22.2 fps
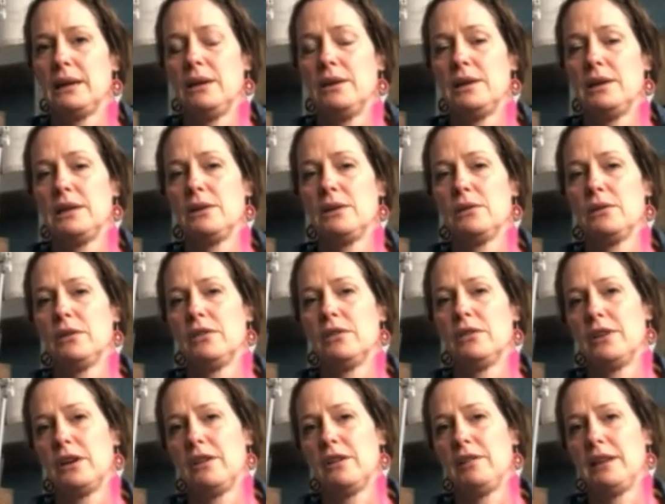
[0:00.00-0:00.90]
including all
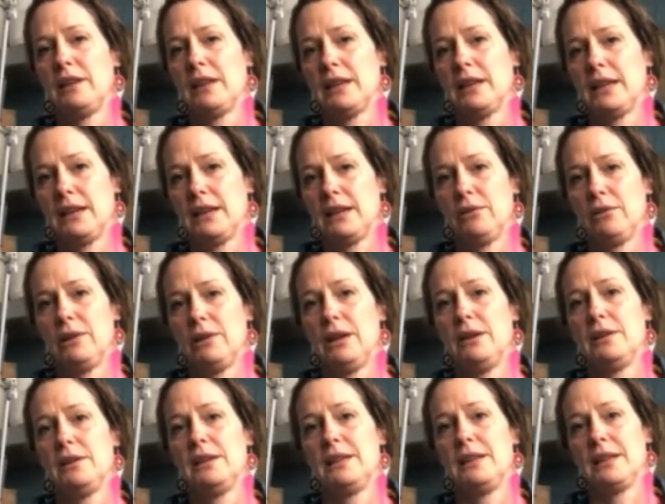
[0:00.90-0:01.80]
the firing, the kiln
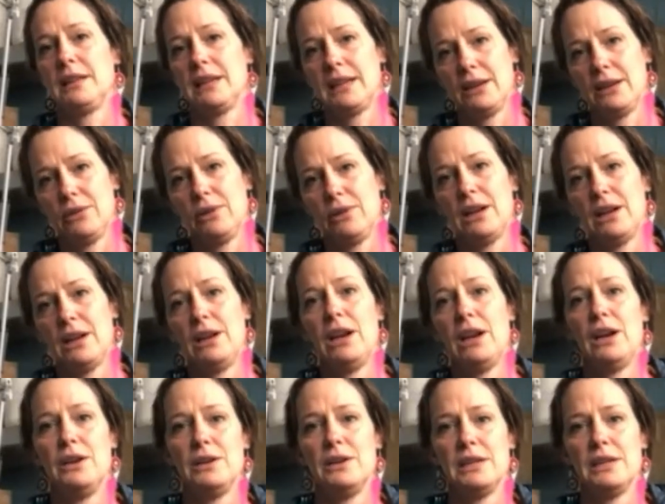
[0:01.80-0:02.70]
loading, the kiln
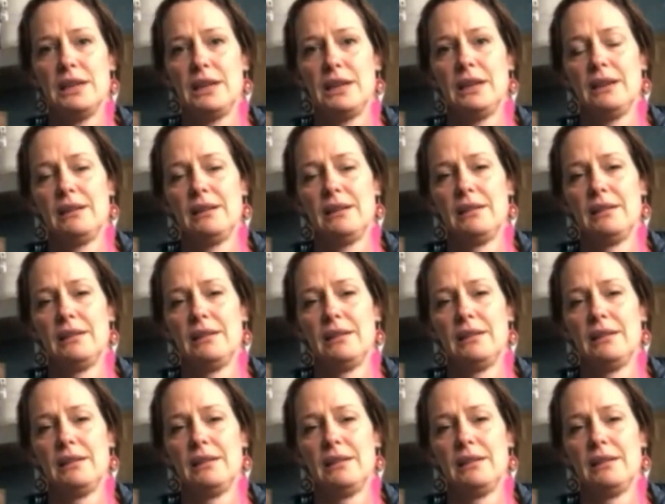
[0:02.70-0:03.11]
unloading.